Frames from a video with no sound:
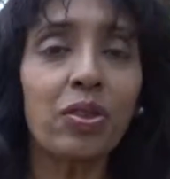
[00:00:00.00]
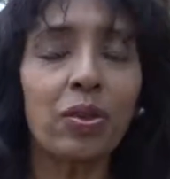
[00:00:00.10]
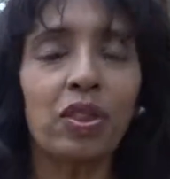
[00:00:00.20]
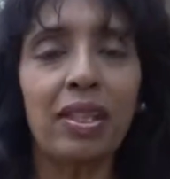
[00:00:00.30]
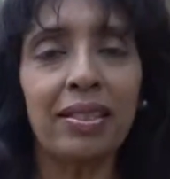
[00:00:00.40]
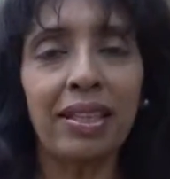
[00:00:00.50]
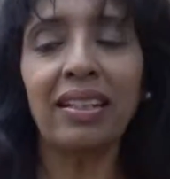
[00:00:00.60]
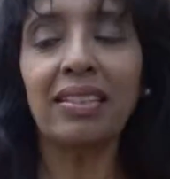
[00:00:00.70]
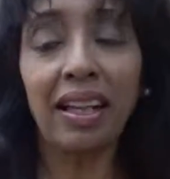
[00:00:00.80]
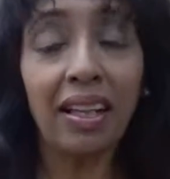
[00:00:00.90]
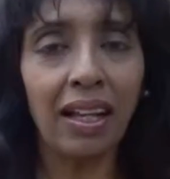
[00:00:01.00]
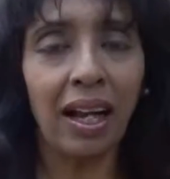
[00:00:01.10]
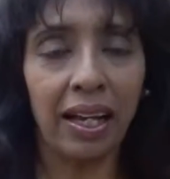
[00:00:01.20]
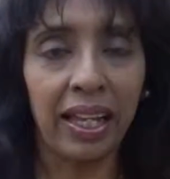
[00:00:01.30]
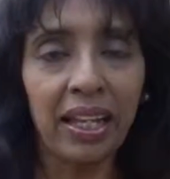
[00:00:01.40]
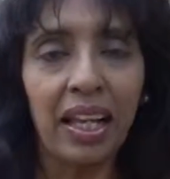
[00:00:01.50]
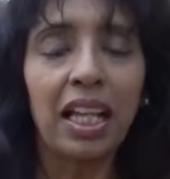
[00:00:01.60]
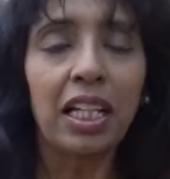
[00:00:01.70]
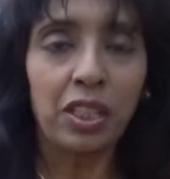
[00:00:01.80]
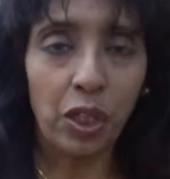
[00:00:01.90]
So she sent a guy
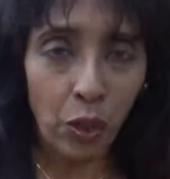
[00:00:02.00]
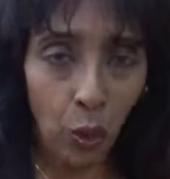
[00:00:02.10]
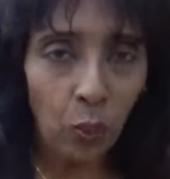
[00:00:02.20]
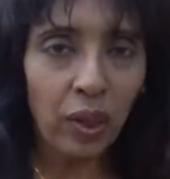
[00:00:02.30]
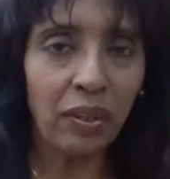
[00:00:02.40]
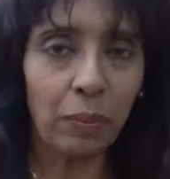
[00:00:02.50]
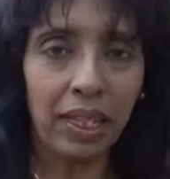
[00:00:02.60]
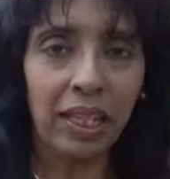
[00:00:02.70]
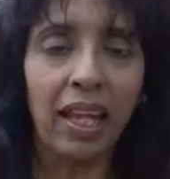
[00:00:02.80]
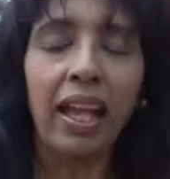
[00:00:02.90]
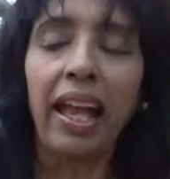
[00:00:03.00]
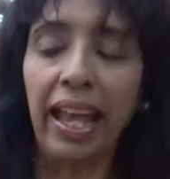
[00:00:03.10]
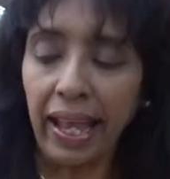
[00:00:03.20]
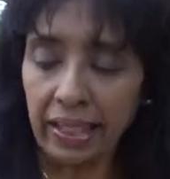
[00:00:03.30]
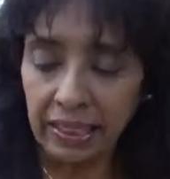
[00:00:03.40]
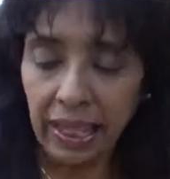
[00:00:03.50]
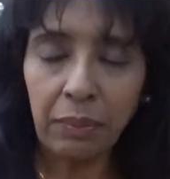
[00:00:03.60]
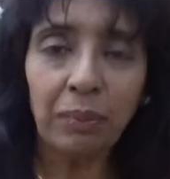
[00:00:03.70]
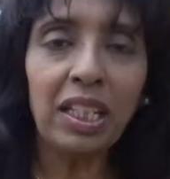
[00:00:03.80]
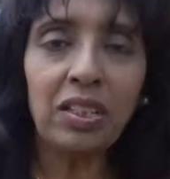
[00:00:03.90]
to go with me and
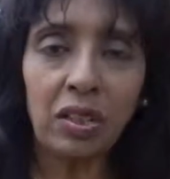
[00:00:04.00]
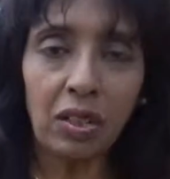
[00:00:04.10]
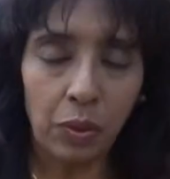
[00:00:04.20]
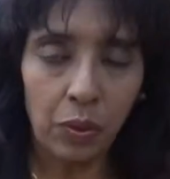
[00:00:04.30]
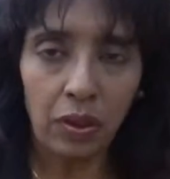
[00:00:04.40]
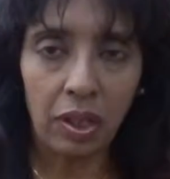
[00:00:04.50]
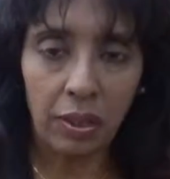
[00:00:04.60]
get me to